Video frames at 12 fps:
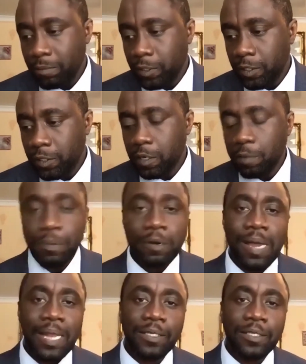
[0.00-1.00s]
She's got
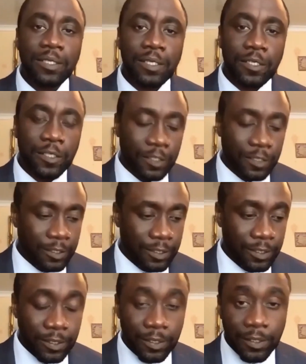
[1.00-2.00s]
paralysis
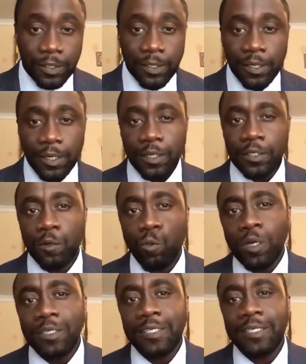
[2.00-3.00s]
on the
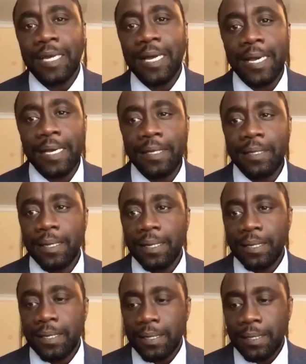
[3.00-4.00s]
one side,
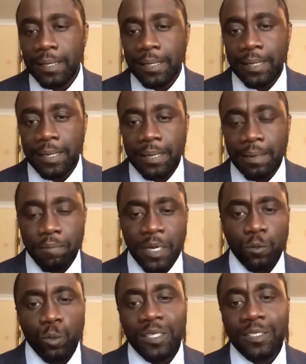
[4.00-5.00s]

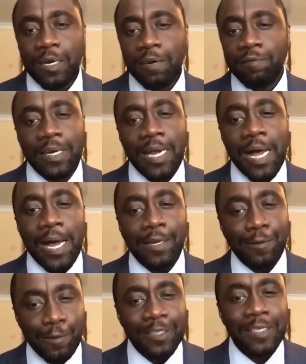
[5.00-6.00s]
but we serve a God
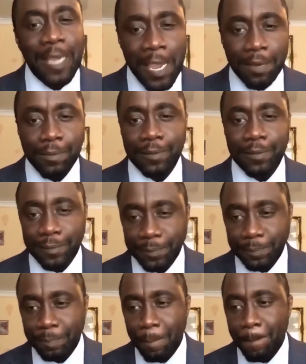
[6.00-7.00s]
who is able.
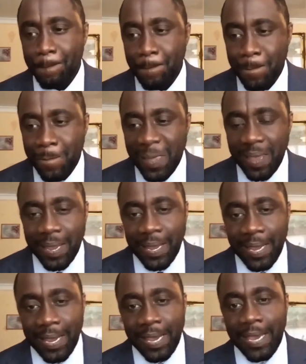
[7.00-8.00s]

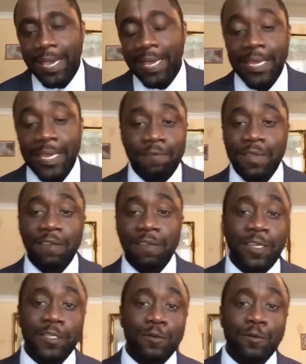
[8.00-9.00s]
And even if
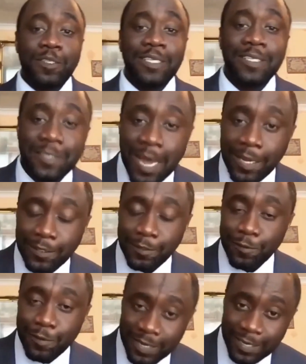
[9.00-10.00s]
he chooses not
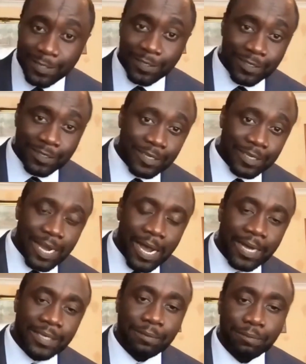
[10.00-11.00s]
to, he is still
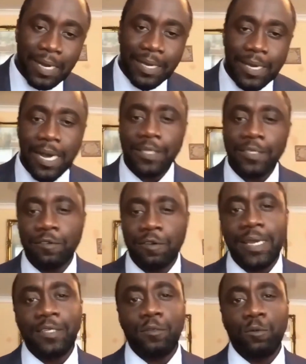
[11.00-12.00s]
God. And by God's
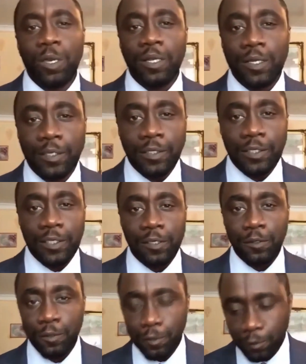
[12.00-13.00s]
grace, we'll
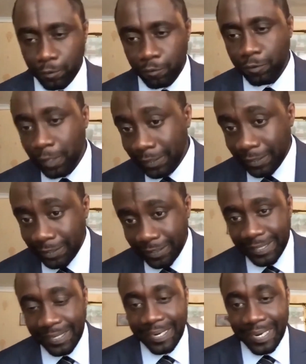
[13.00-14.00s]
continue to trust
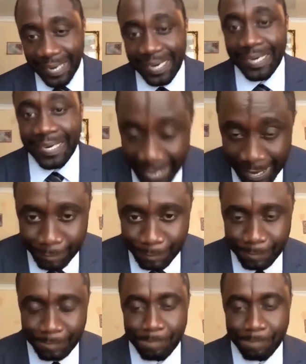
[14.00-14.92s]
in him.